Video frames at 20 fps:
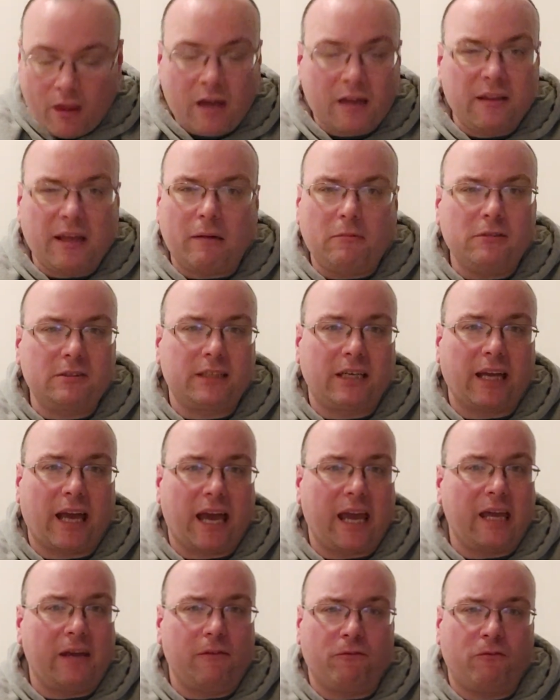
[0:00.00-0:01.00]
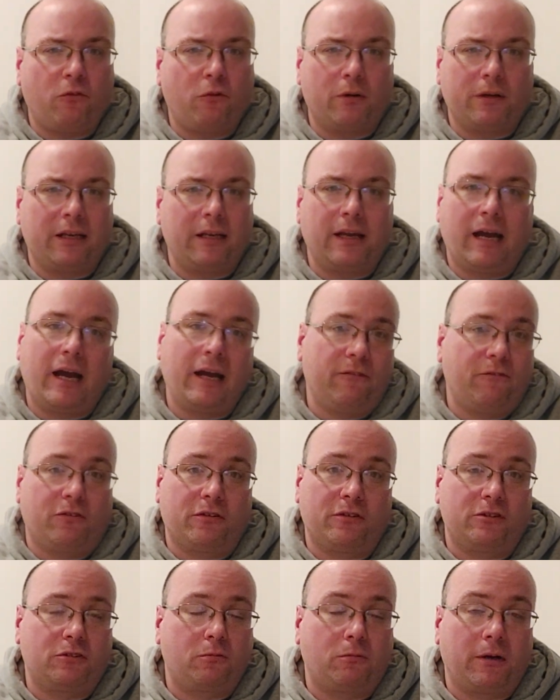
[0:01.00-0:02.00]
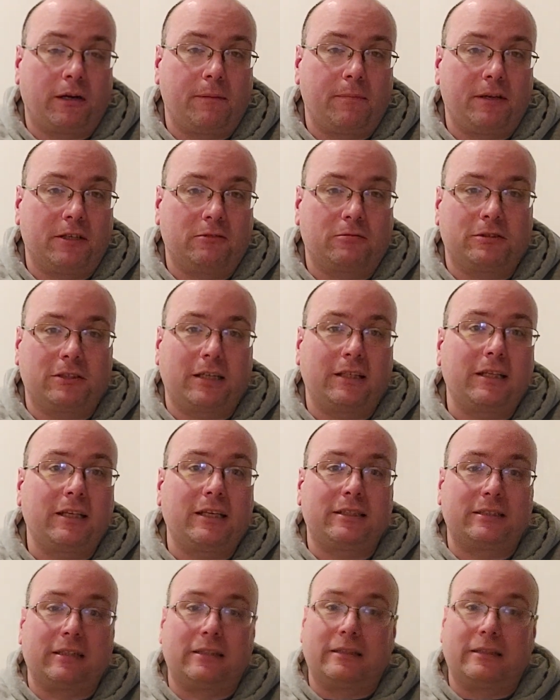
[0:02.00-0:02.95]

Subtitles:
And that was like $8.49 for a 20 piece, which I think is a